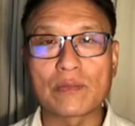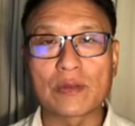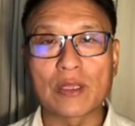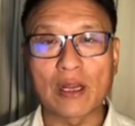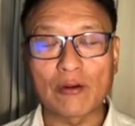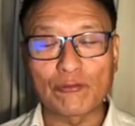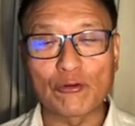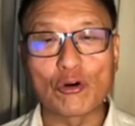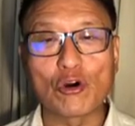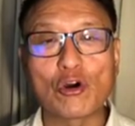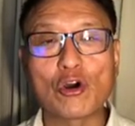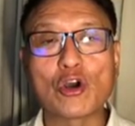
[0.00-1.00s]

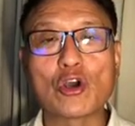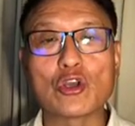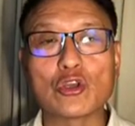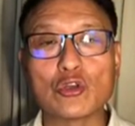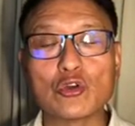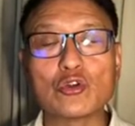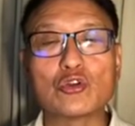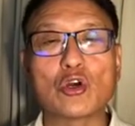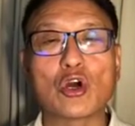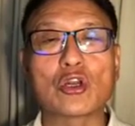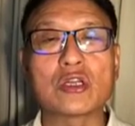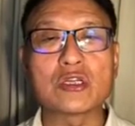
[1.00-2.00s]
Therefore, you
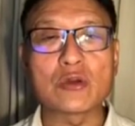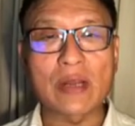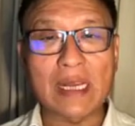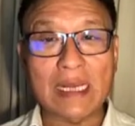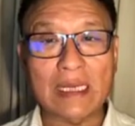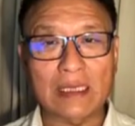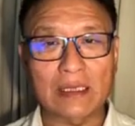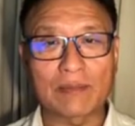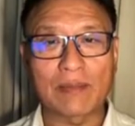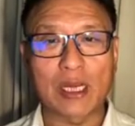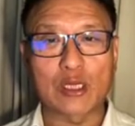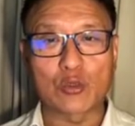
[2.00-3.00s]
don't drain
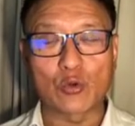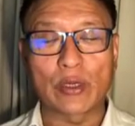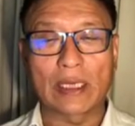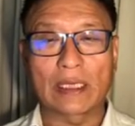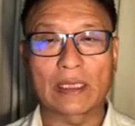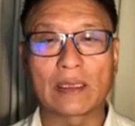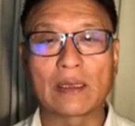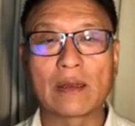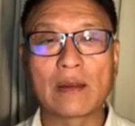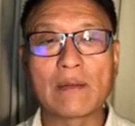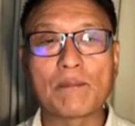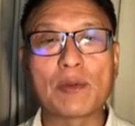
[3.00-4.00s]
by doing
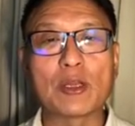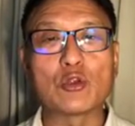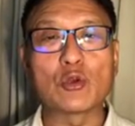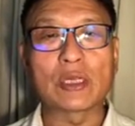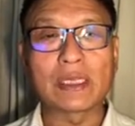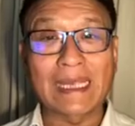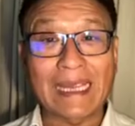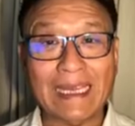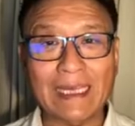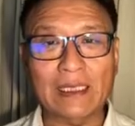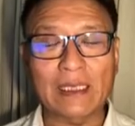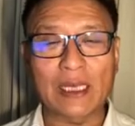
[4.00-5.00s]
but you
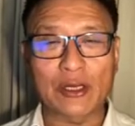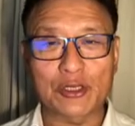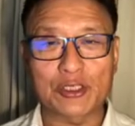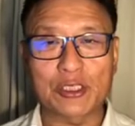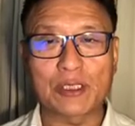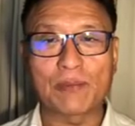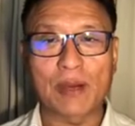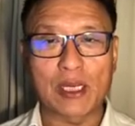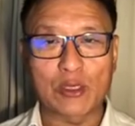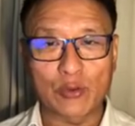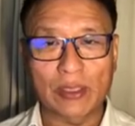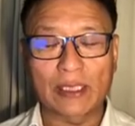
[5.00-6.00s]
gain energy by
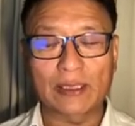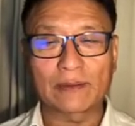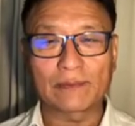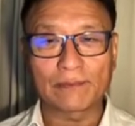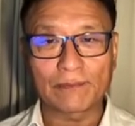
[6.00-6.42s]
doing